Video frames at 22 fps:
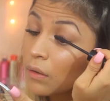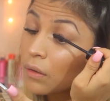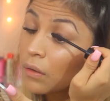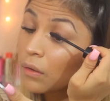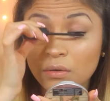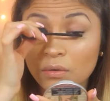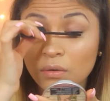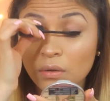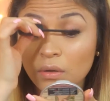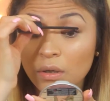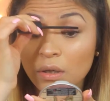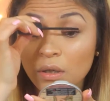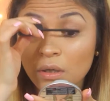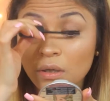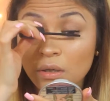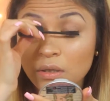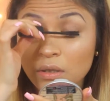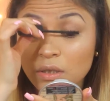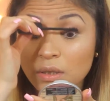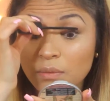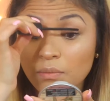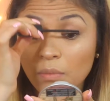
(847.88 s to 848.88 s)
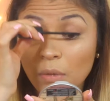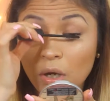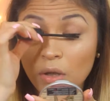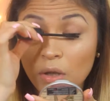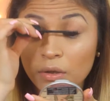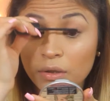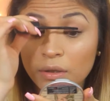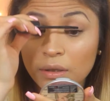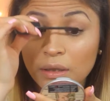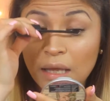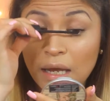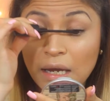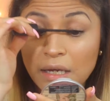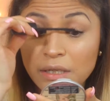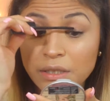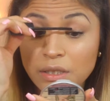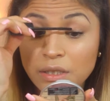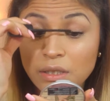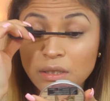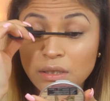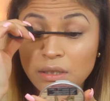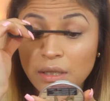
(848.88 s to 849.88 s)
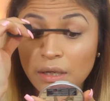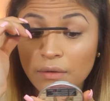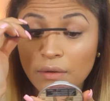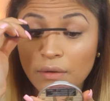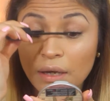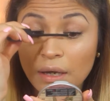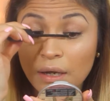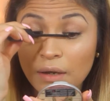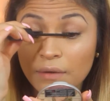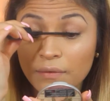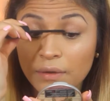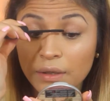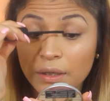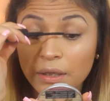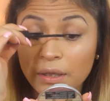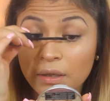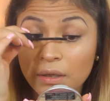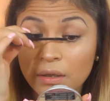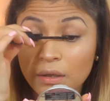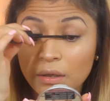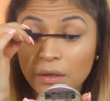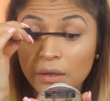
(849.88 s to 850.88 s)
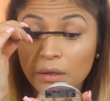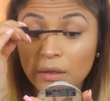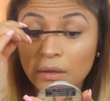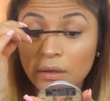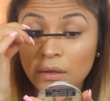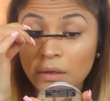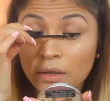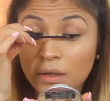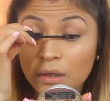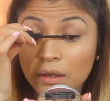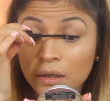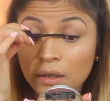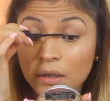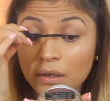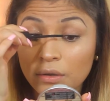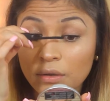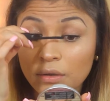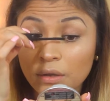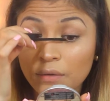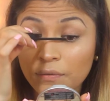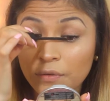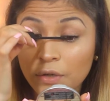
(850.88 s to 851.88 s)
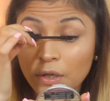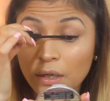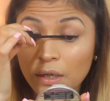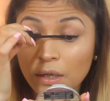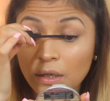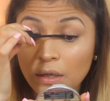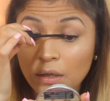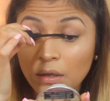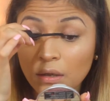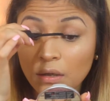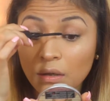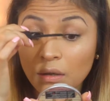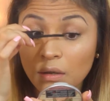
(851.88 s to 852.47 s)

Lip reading: Little smaller lashes that you have like inner of your eye.